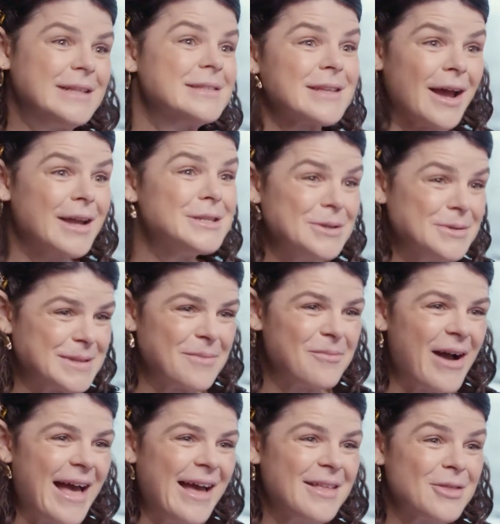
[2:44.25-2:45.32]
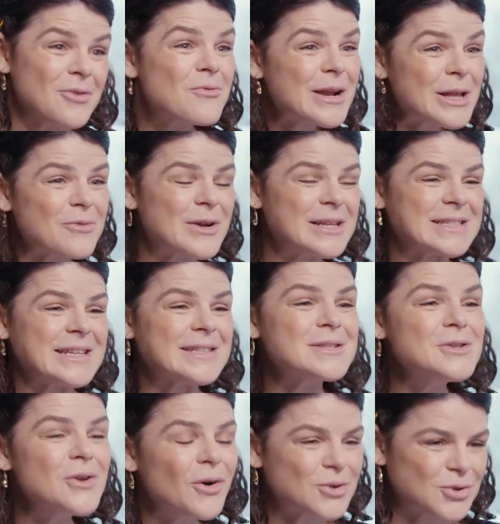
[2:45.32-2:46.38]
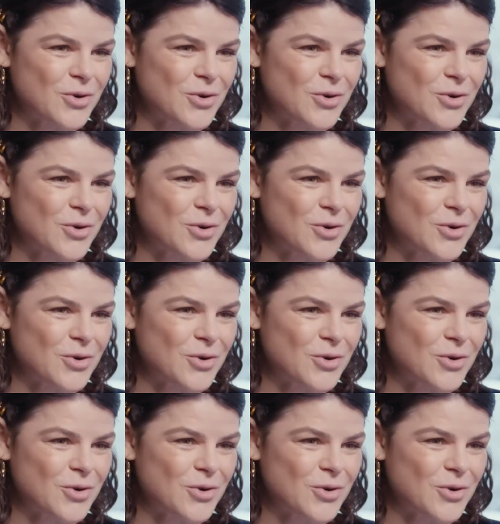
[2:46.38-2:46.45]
inside you somewhere, the real risk is not